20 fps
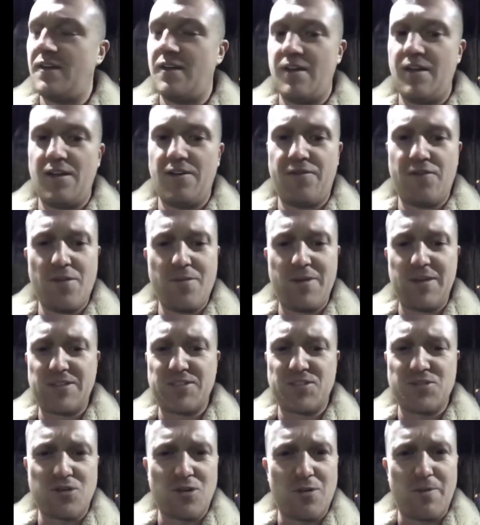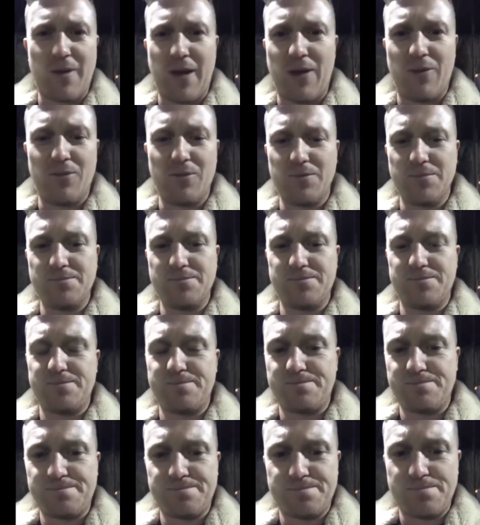a few minutes to talk about
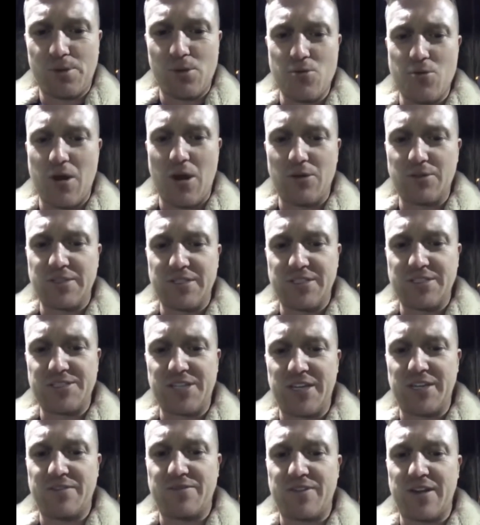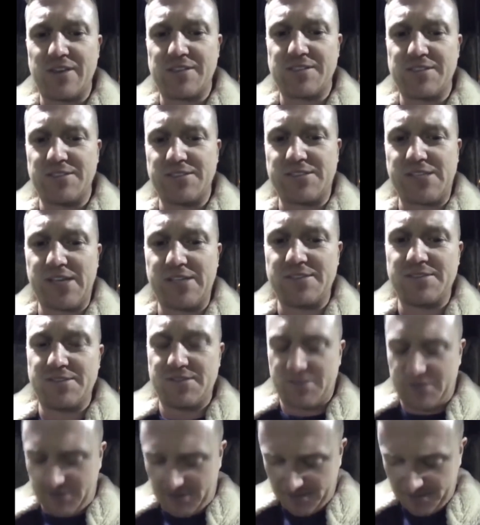Paul Golding and Jada Franson's
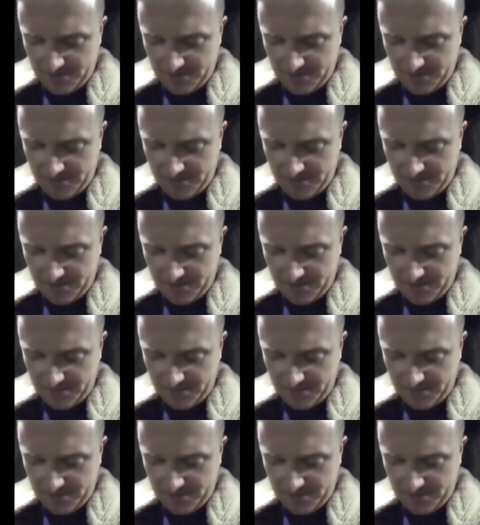sentence.